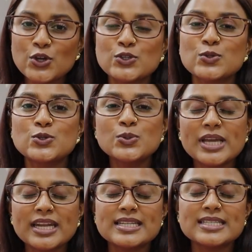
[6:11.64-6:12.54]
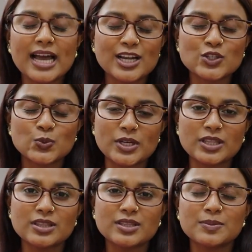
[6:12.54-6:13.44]
So do get in touch
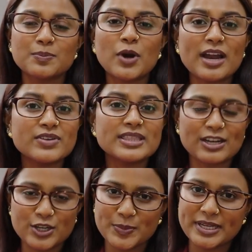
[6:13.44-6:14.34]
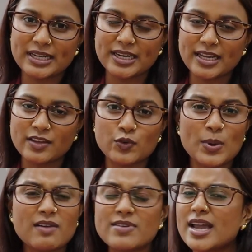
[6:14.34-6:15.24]
with Private Therapy Clinic if you
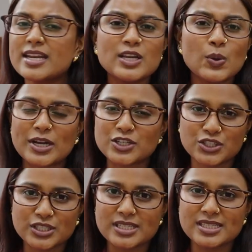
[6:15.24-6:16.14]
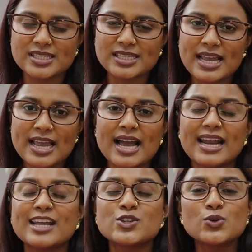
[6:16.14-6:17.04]
have any questions,
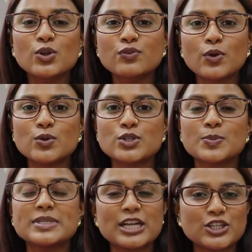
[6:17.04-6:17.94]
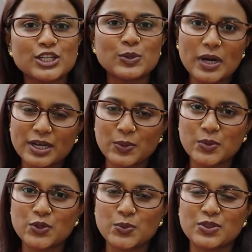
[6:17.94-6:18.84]
and I do look forward to potentially working
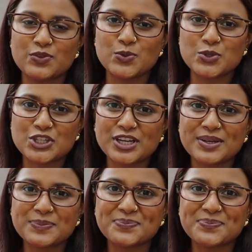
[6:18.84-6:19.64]
with you in the future.